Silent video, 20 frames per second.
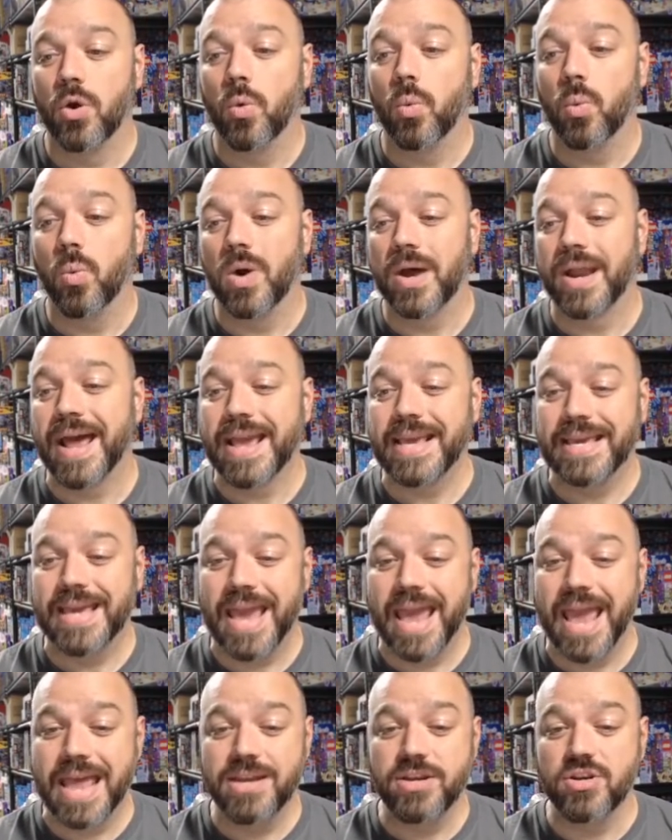what I
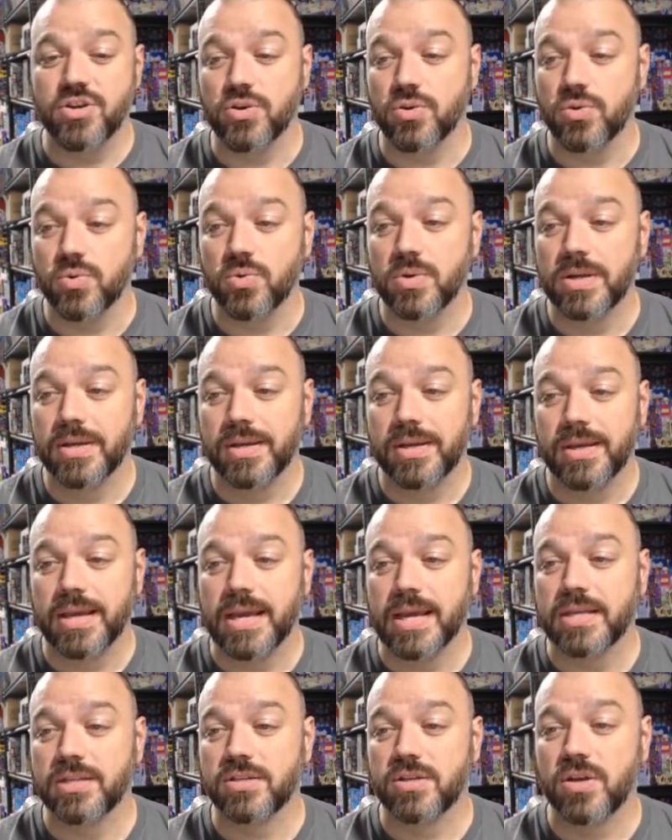can do
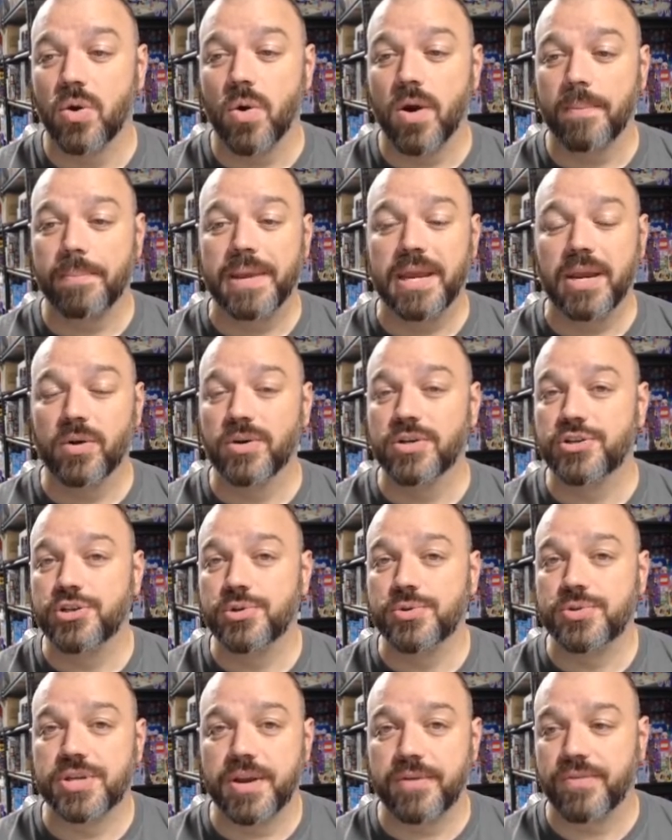is go up here and
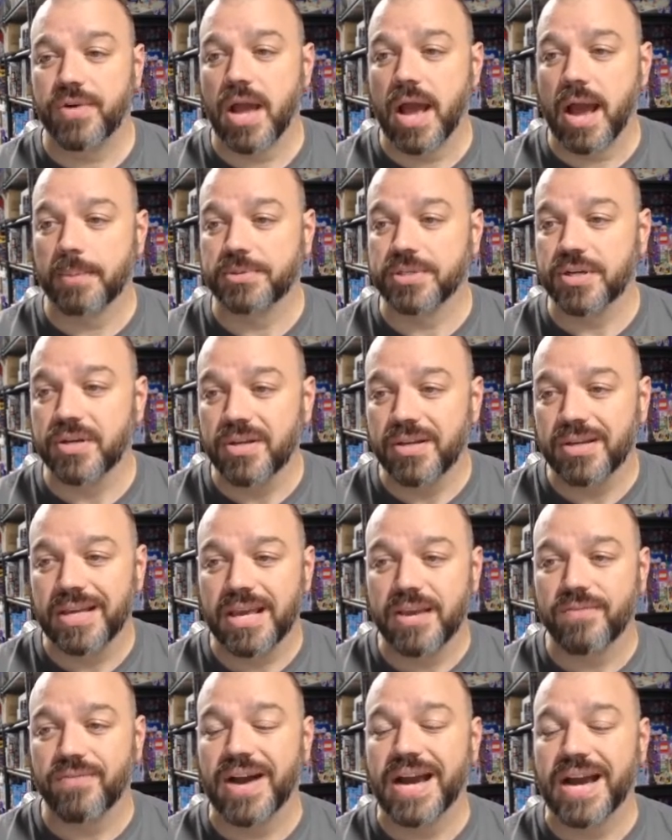choose a different option.
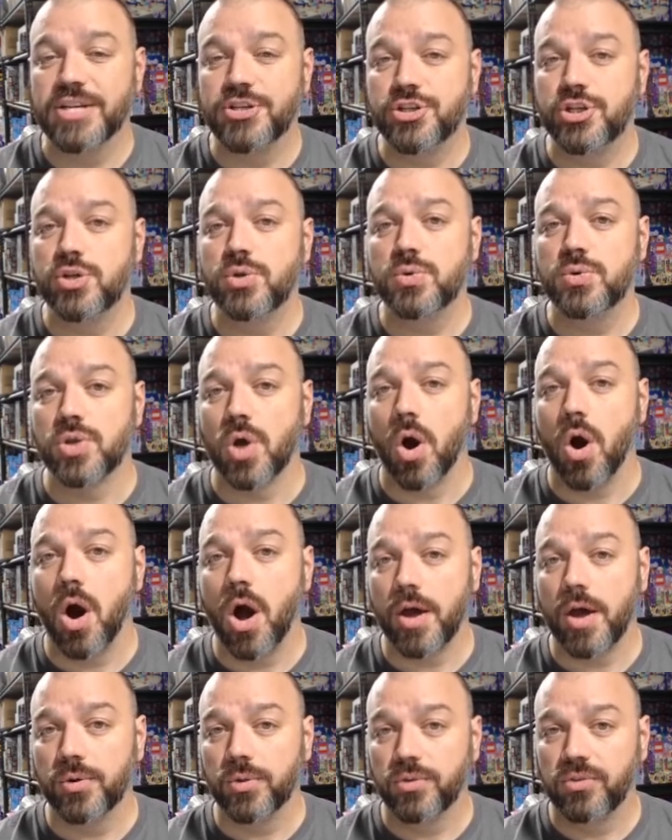If I choose
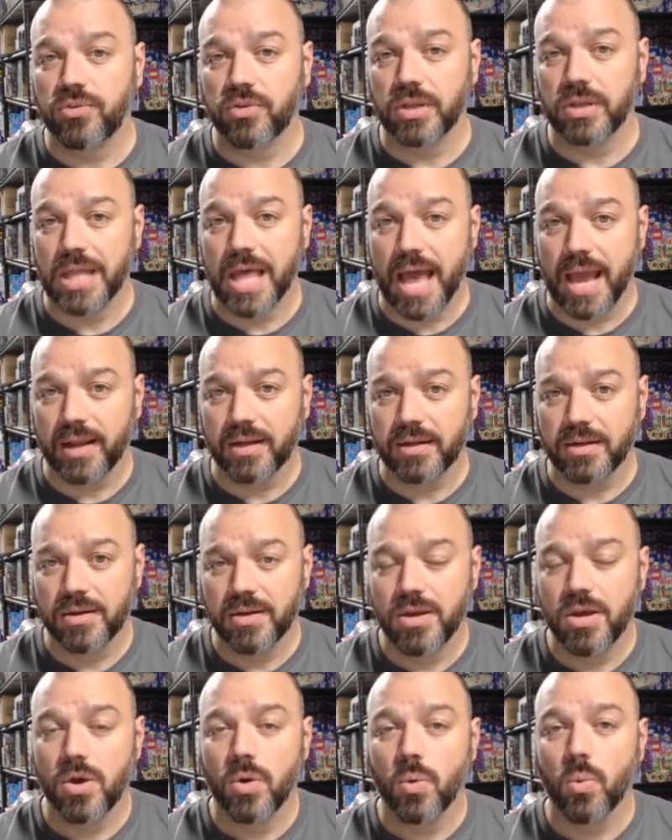auto select,
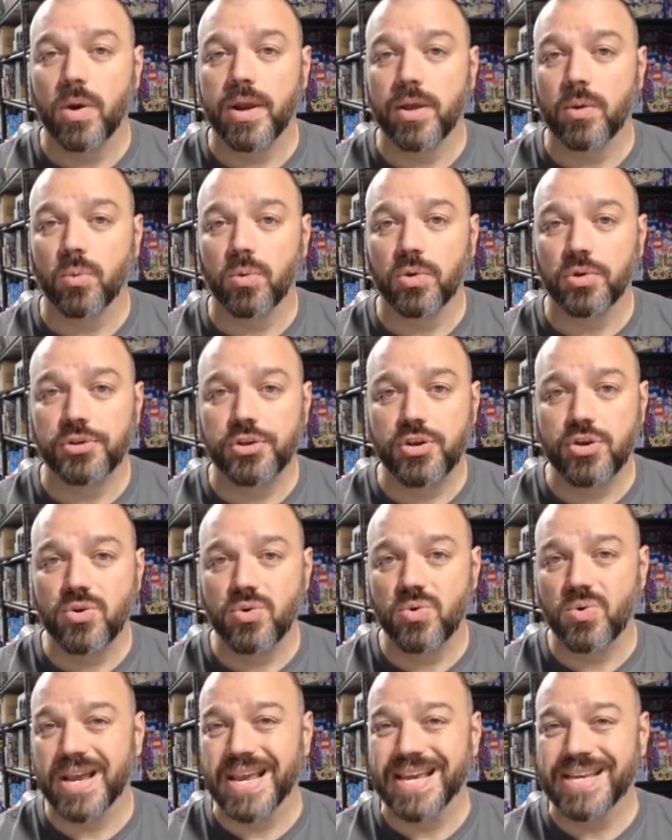what it will
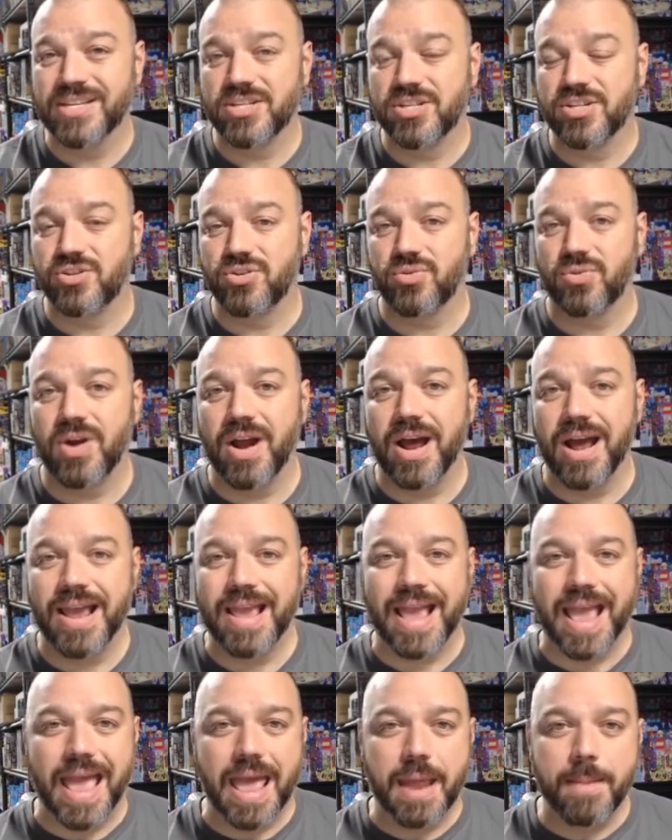do is
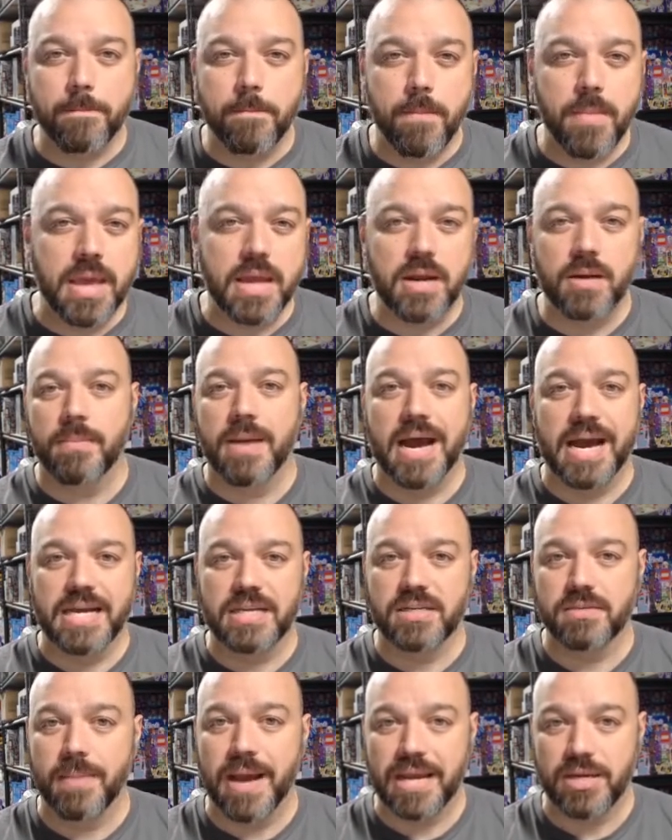try and
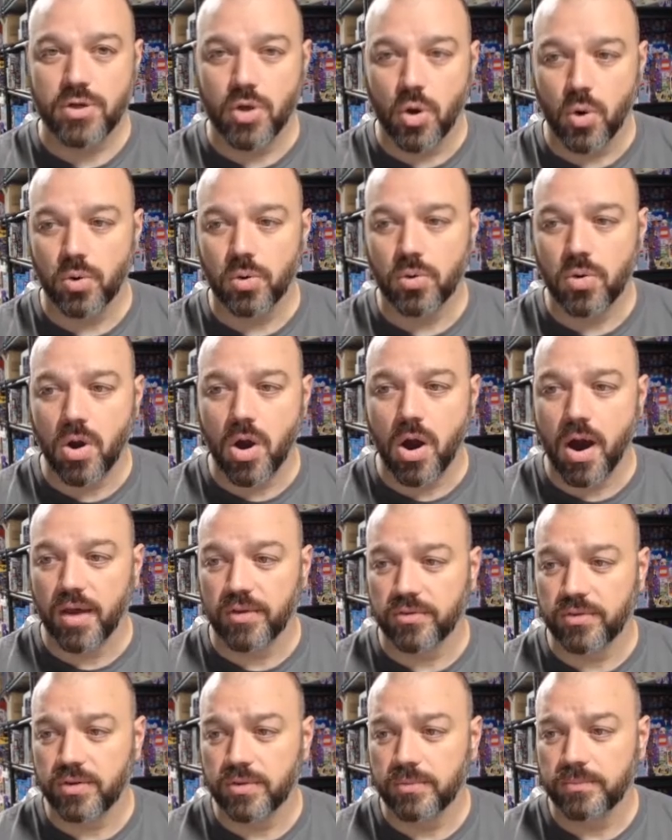minimize my total
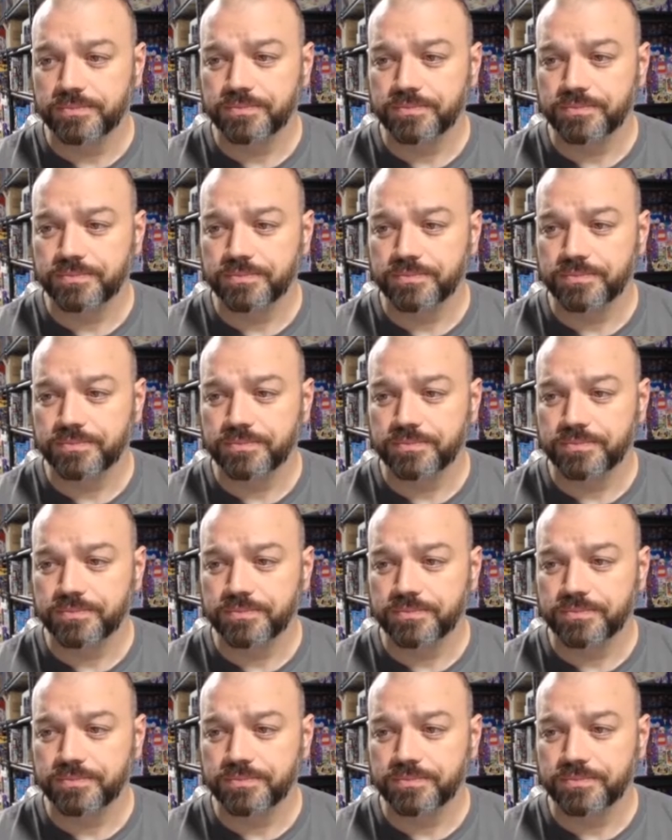cost.